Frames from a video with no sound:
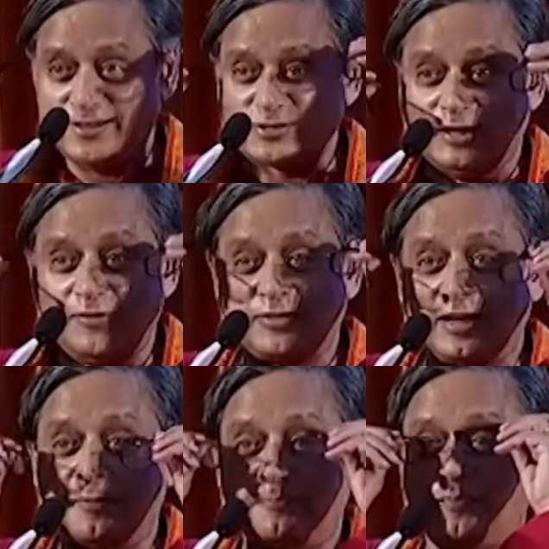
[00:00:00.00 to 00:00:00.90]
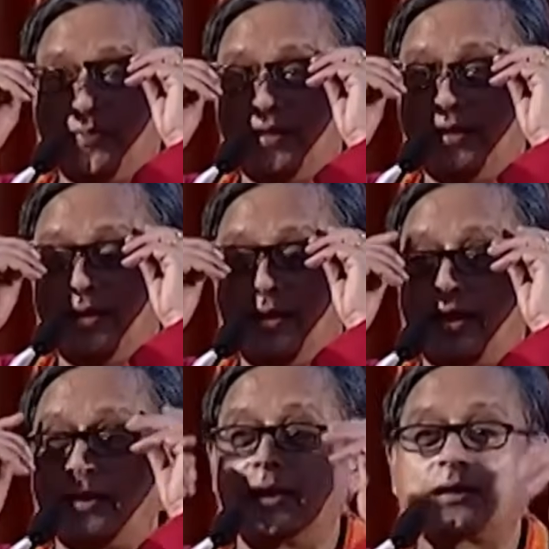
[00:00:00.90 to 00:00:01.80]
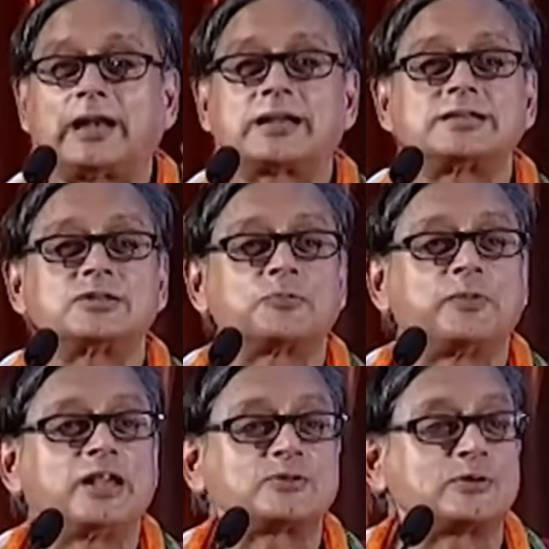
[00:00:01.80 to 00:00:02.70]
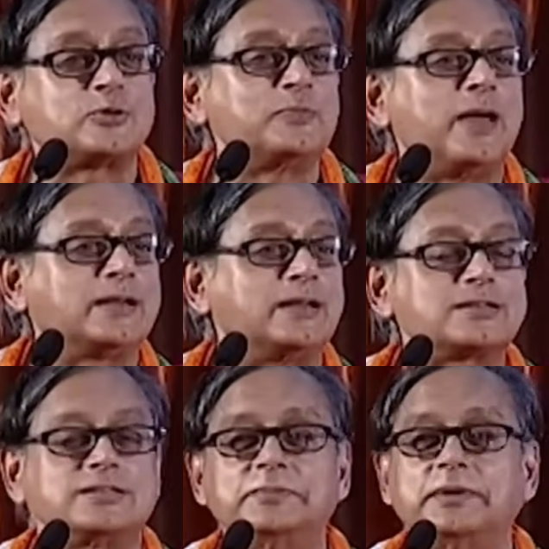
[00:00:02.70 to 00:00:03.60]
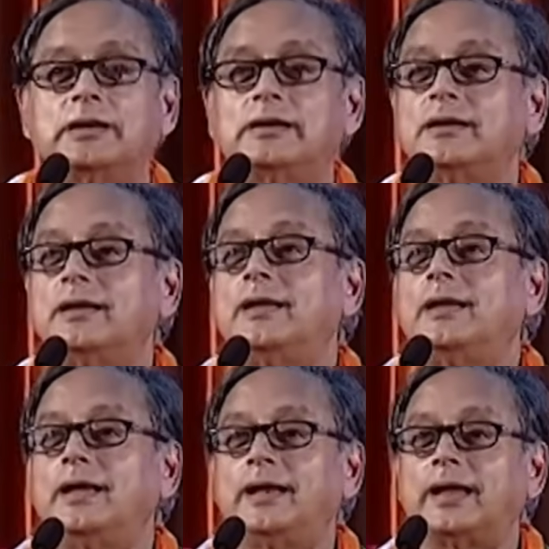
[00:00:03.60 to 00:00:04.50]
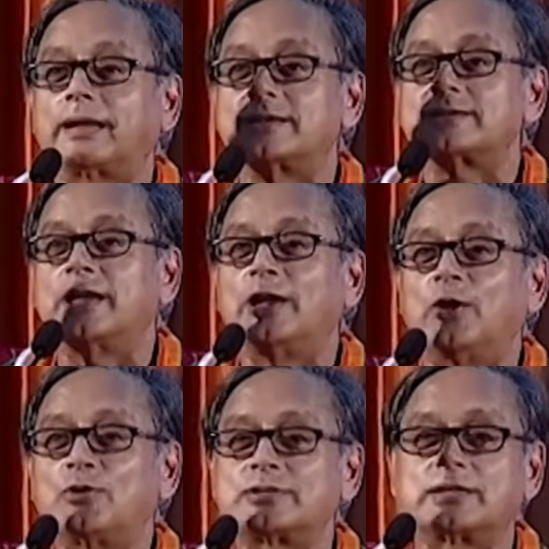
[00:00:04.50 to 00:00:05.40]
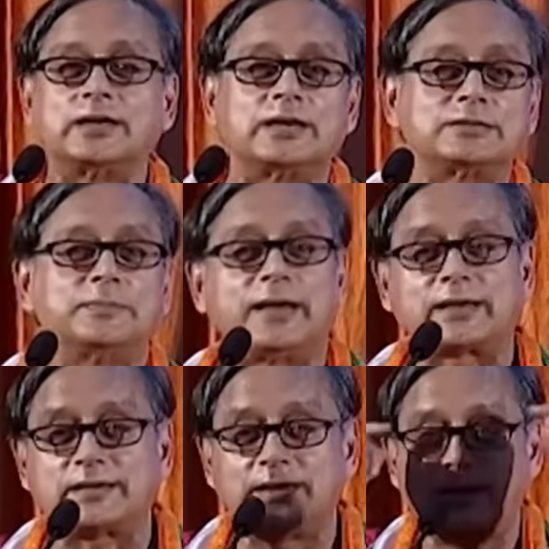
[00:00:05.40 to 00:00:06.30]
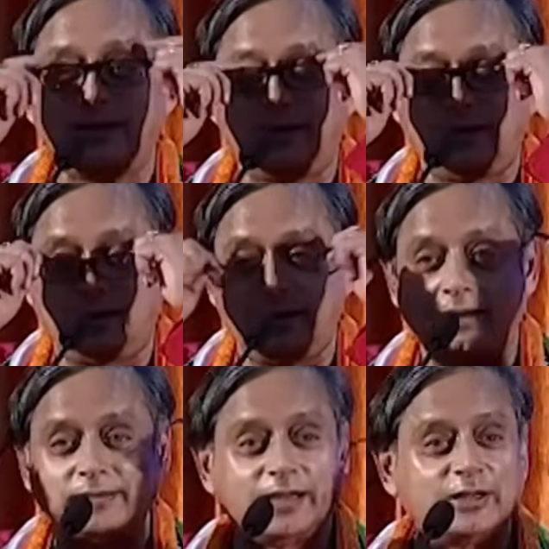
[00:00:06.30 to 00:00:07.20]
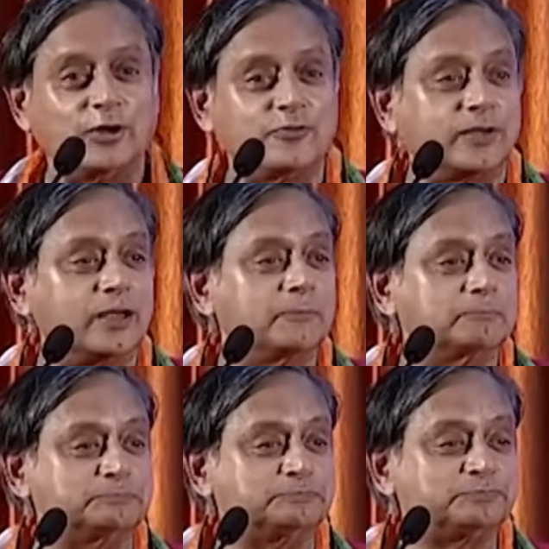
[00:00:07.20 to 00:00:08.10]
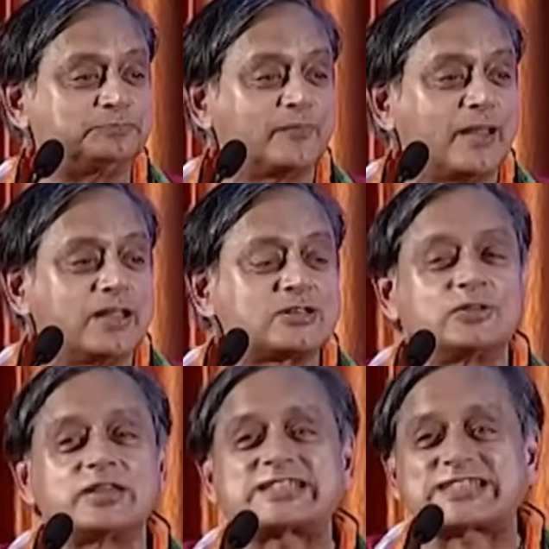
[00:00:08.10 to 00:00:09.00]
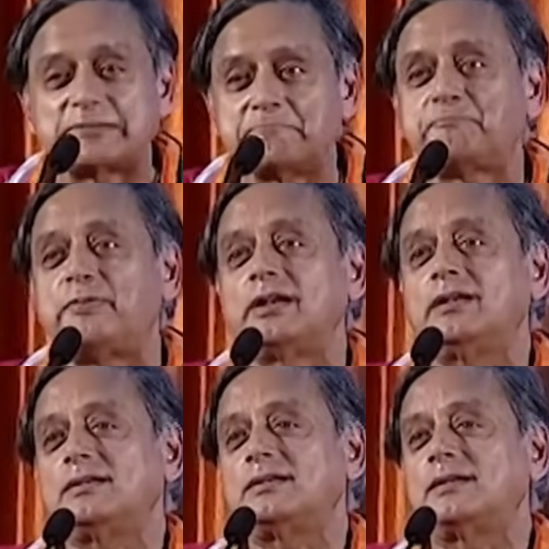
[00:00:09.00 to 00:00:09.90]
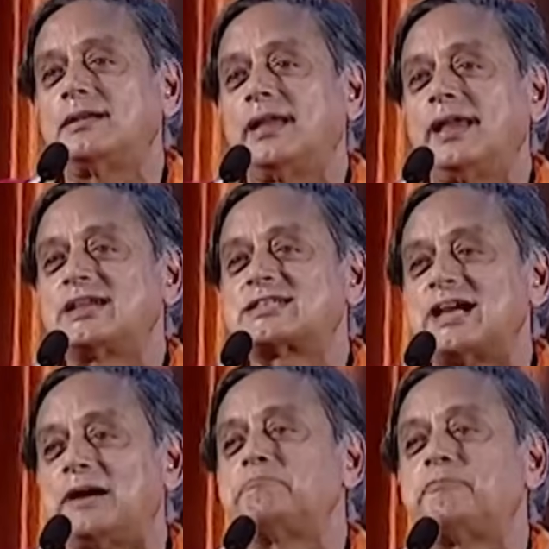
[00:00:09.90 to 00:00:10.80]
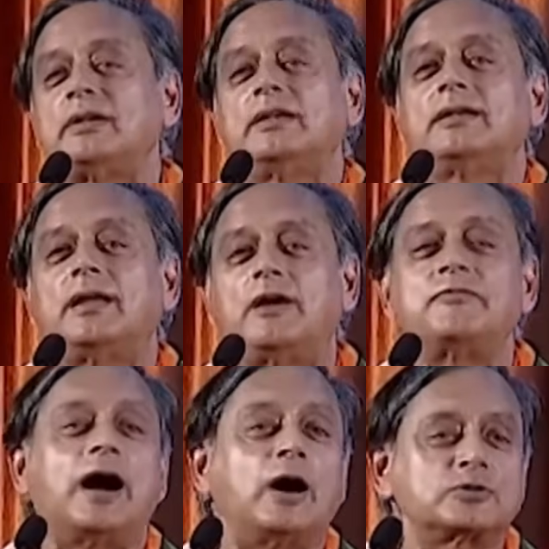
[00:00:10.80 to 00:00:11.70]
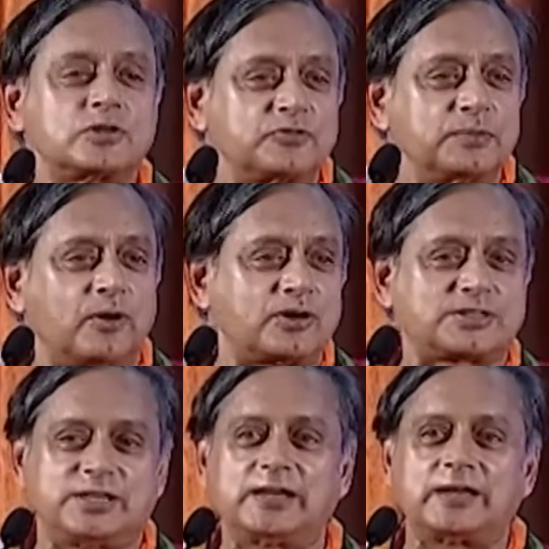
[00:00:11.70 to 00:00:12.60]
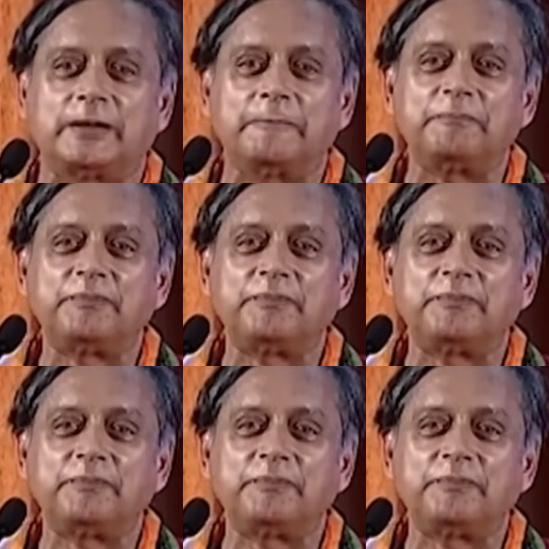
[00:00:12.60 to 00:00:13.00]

is to lift it up and it clicks into place with two magnets in the middle and I can say hello to the girl in the back and take it off again. So the simple example of out-of-the-box thinking.